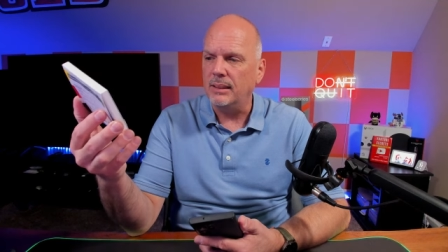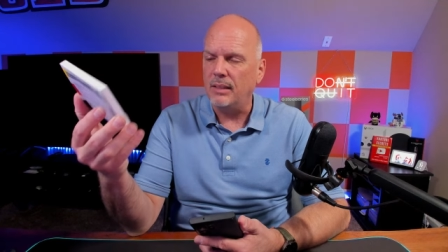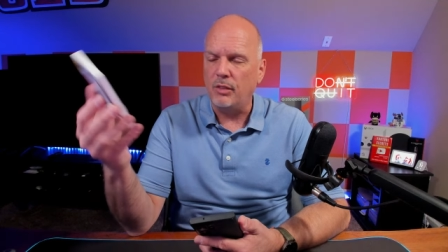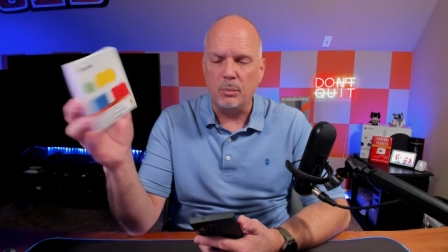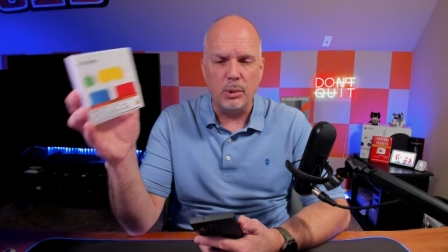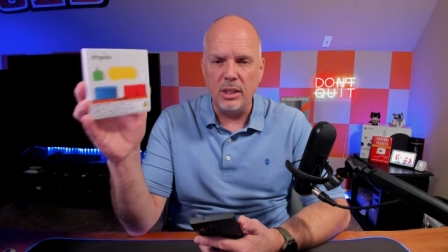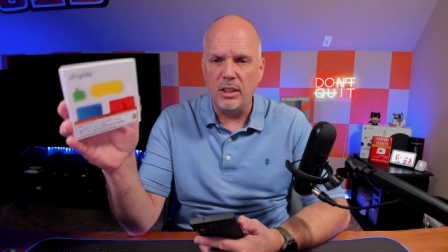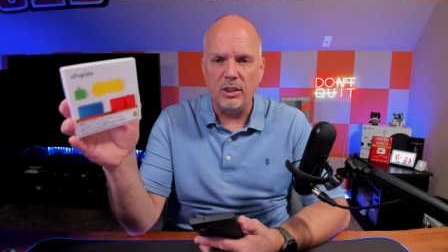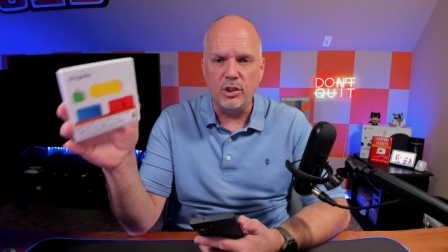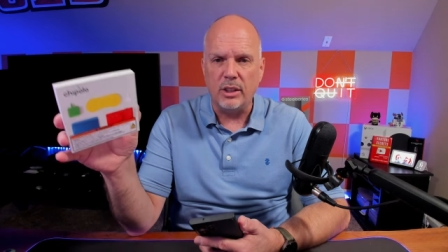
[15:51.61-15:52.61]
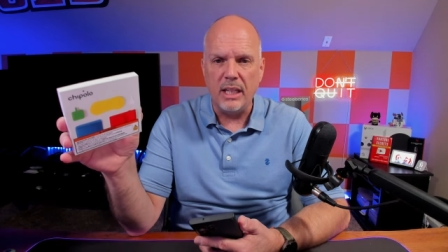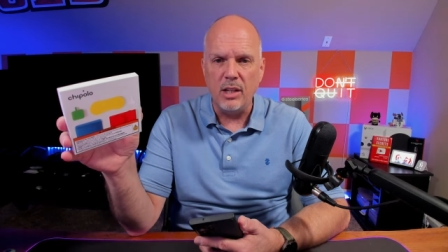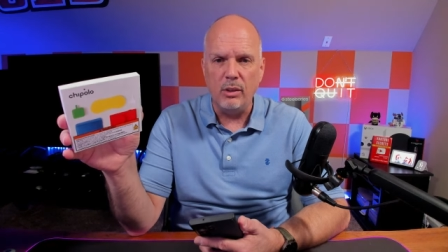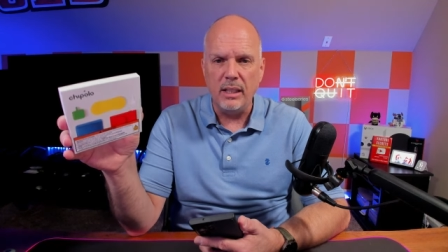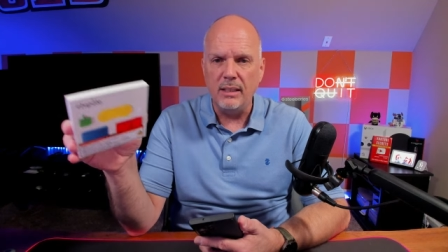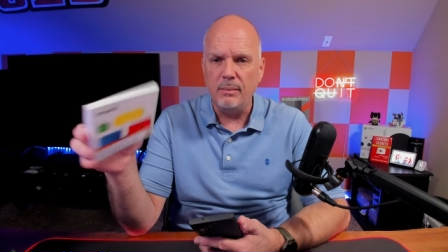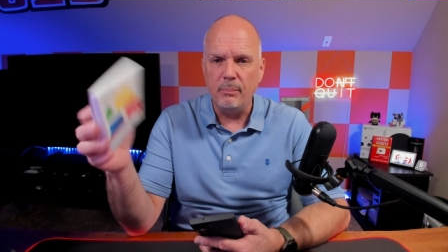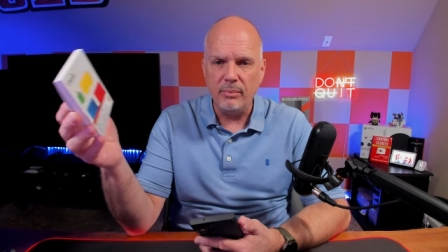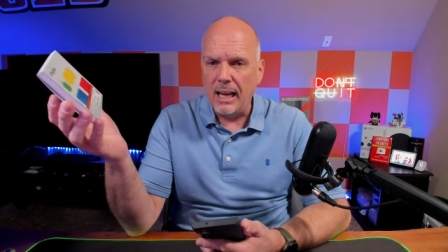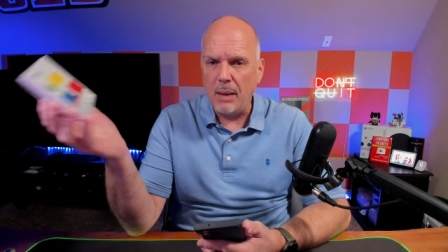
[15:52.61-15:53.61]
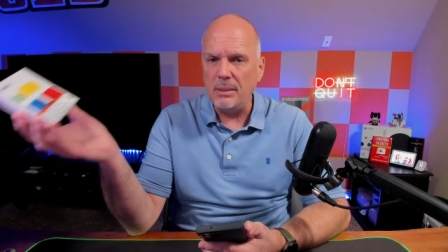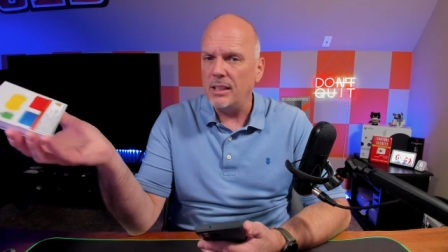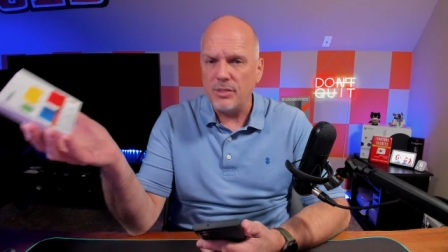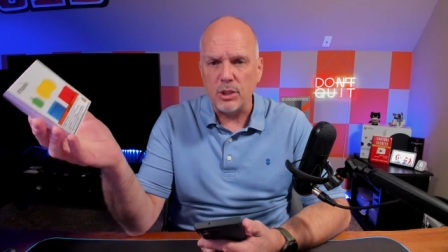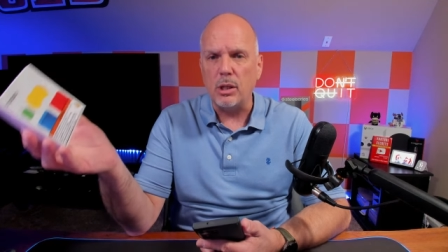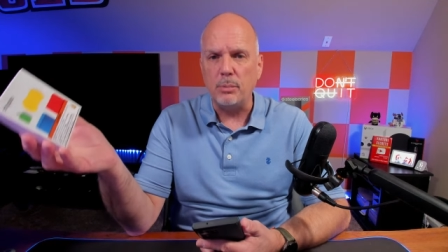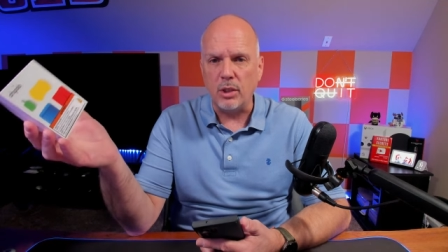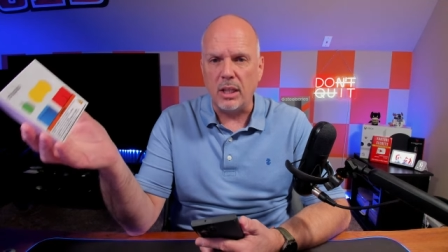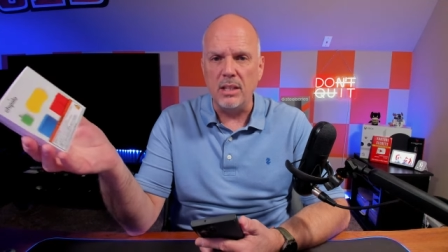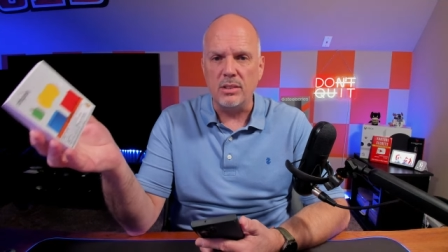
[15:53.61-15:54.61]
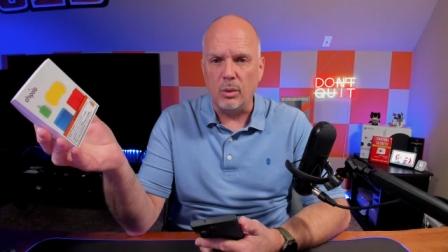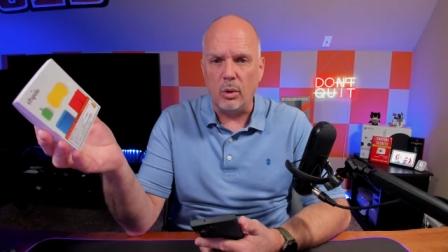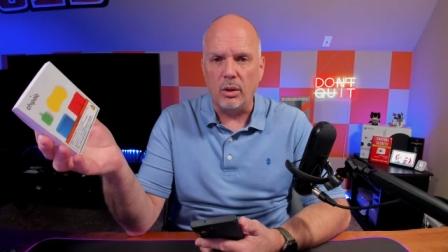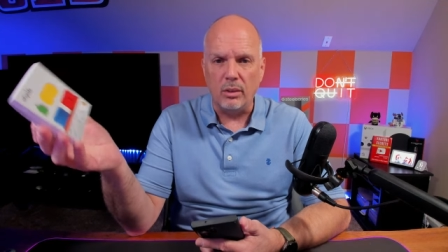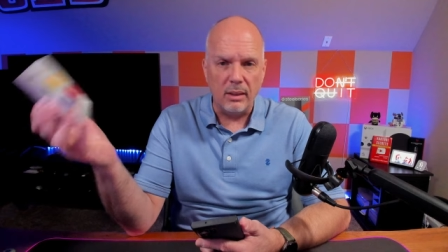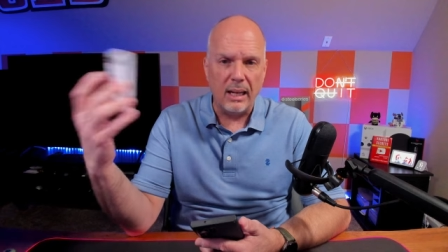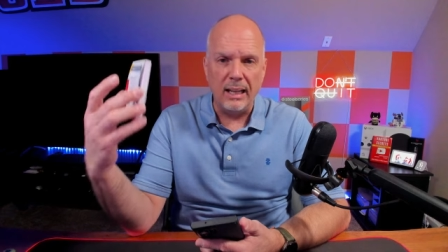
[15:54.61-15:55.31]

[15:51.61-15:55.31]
if you're putting it on your key ring, how many times have you dropped your keys in the water?